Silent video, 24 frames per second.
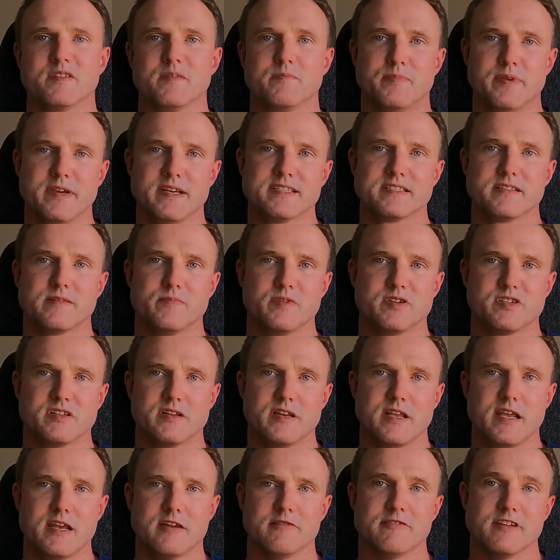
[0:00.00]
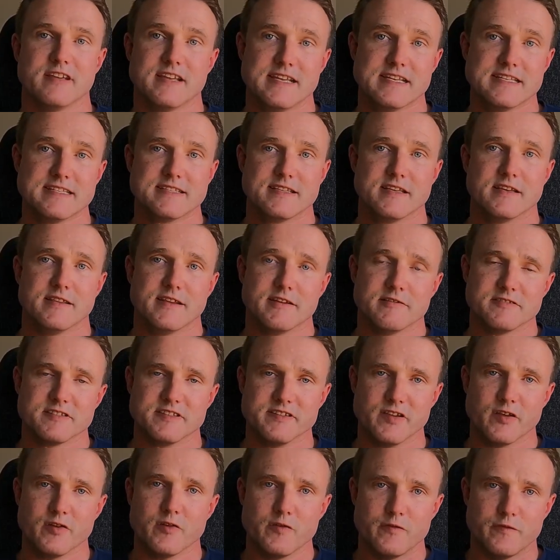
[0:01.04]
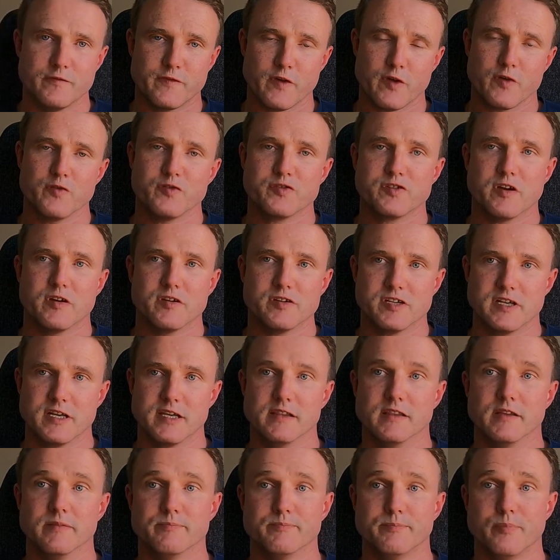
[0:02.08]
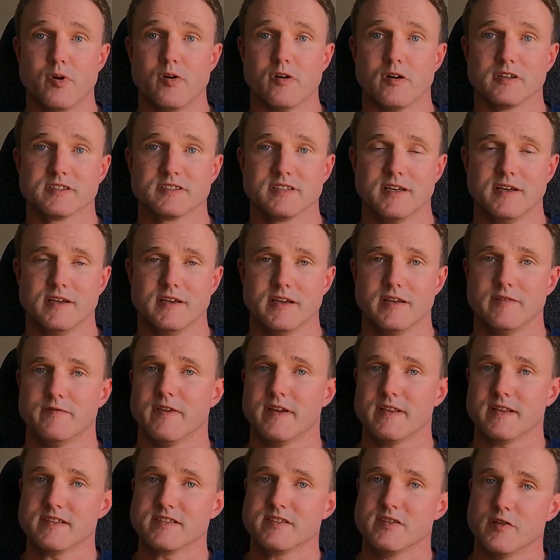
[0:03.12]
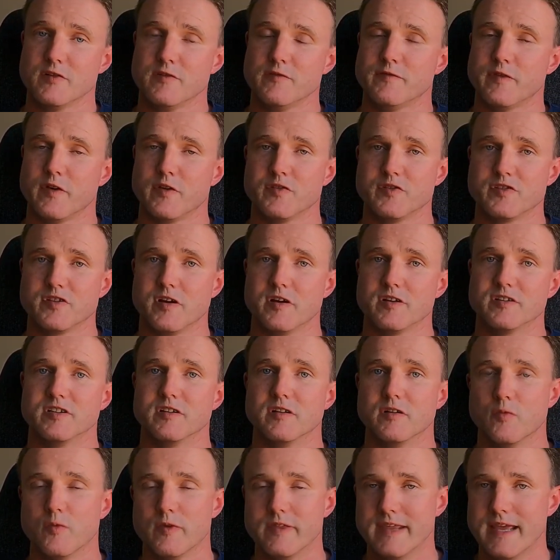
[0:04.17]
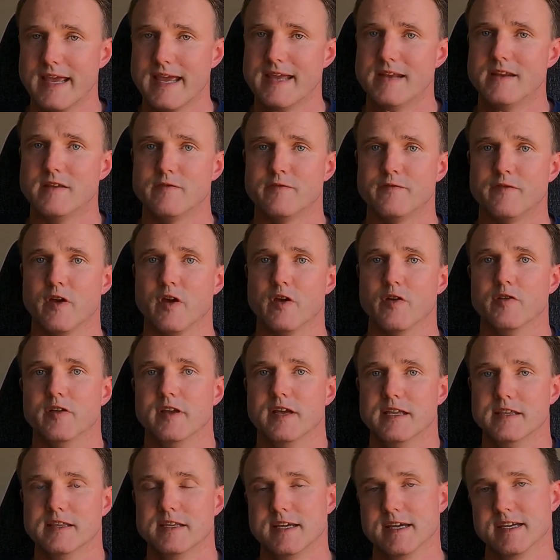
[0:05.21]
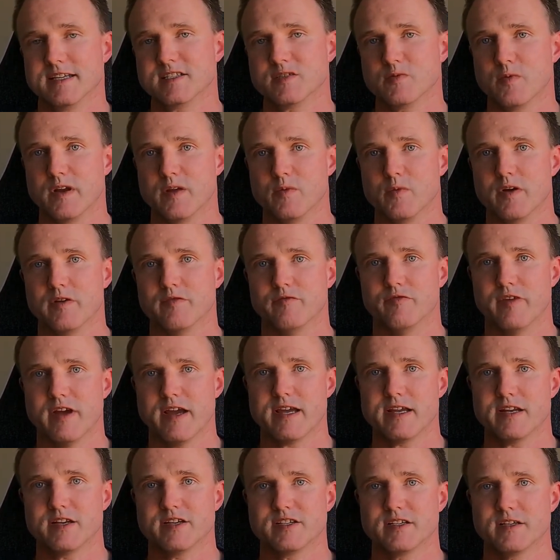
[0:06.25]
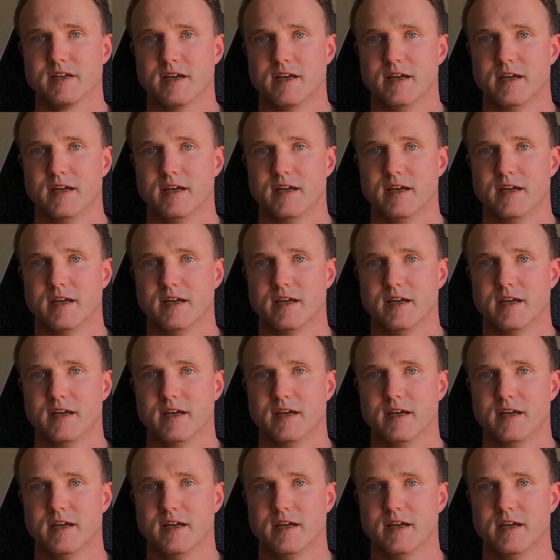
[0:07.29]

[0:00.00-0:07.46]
the biggest omission here is that there is no phone charger in the box. In fact, there's no phone charger with any phone in the S21 range.